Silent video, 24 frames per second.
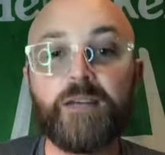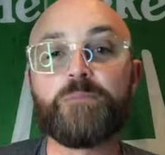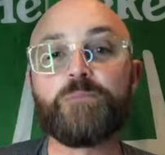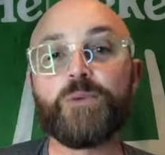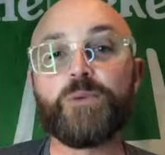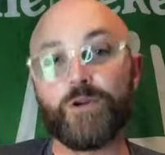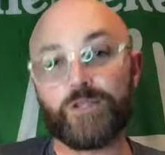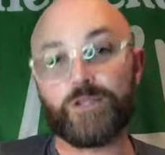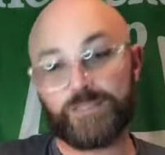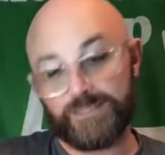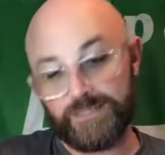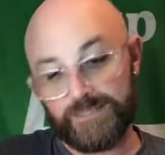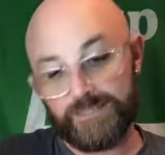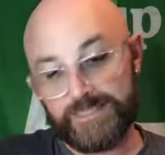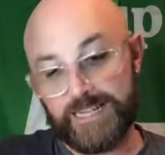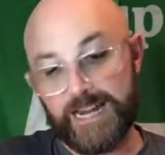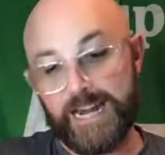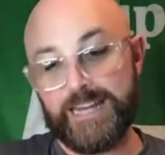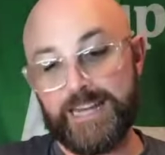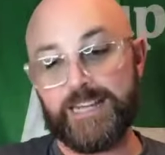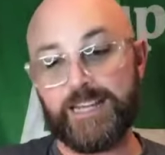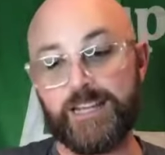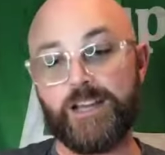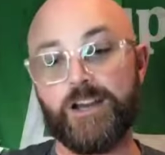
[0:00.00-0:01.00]
But
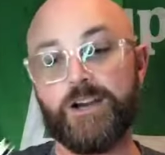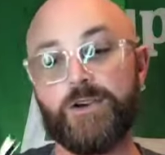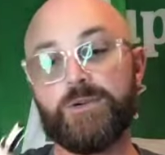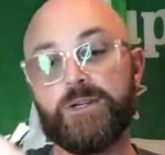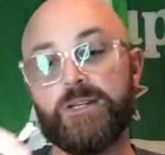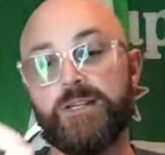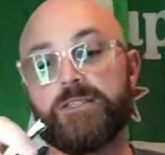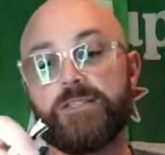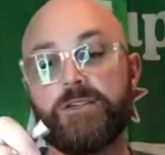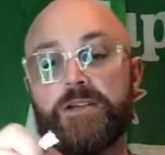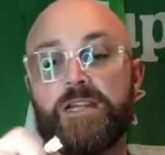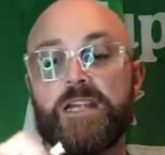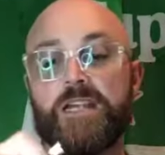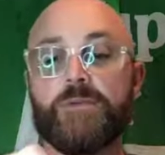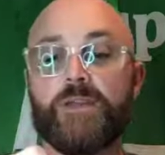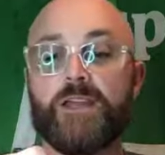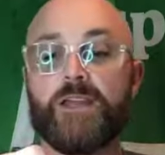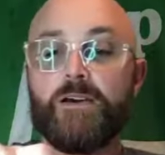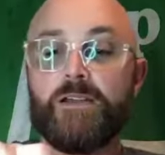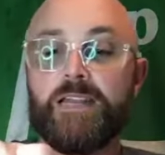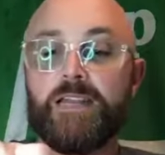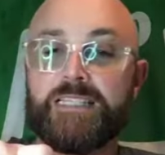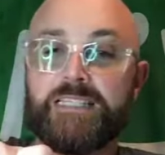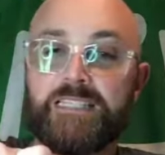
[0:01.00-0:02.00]
there you go. So here we
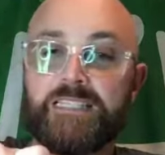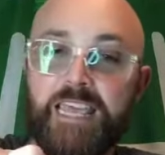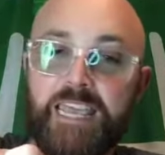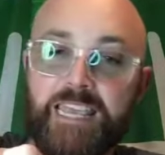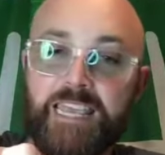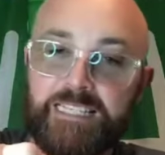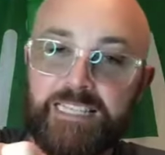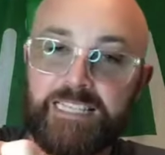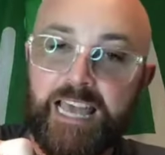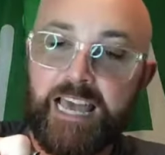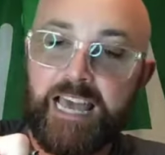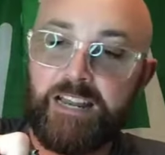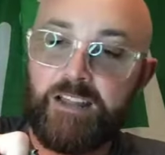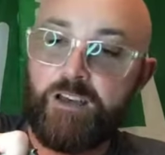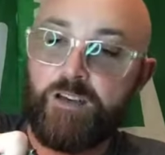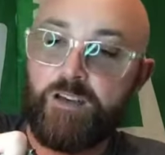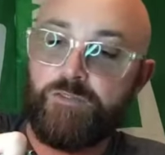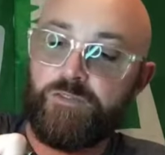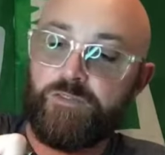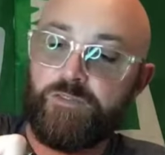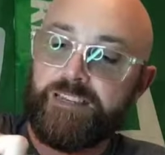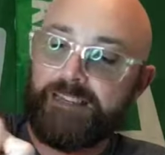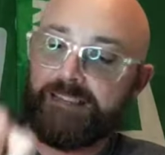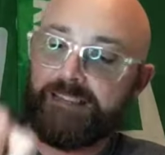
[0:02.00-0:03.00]
go. Let's take his hat
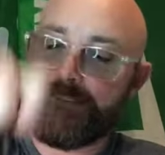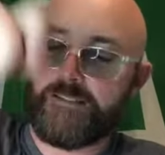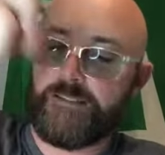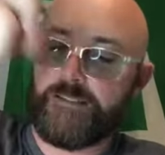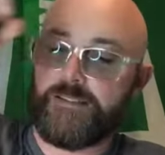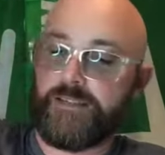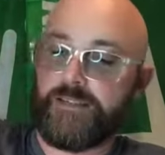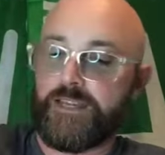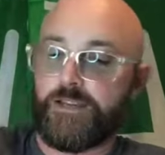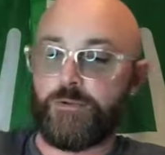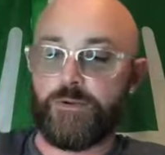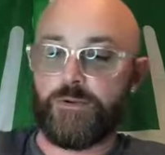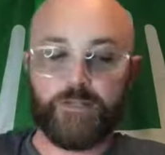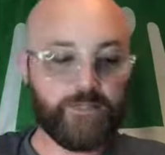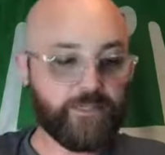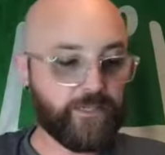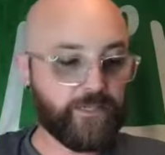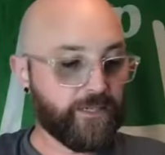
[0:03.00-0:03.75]
off. Now,